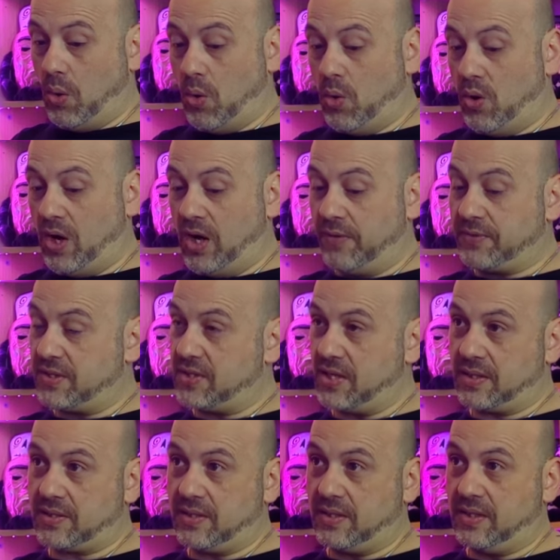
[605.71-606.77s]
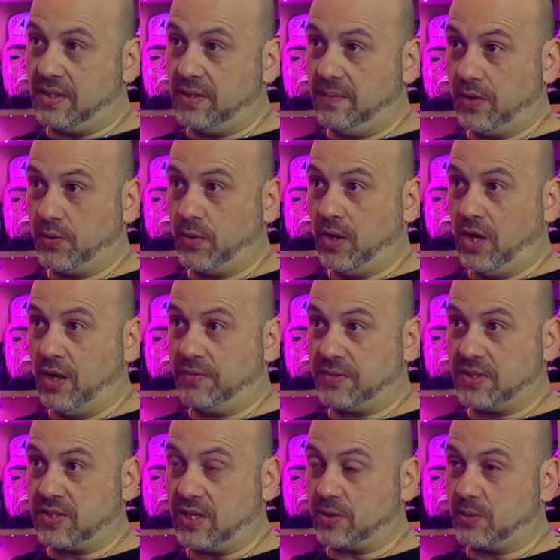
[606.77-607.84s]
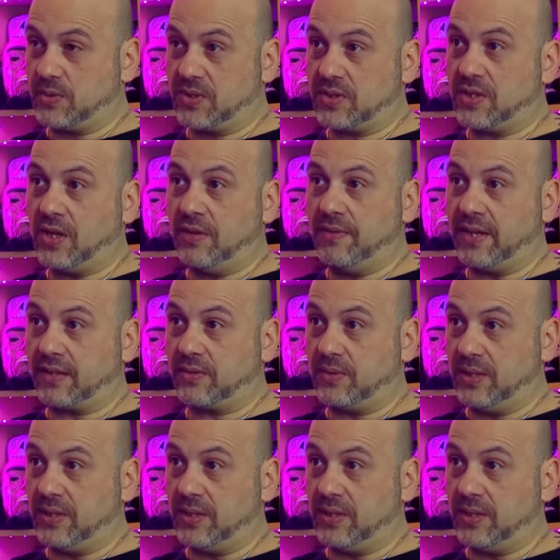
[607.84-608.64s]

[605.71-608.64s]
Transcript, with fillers: or after sex. I had. I thought after sex was the start of Act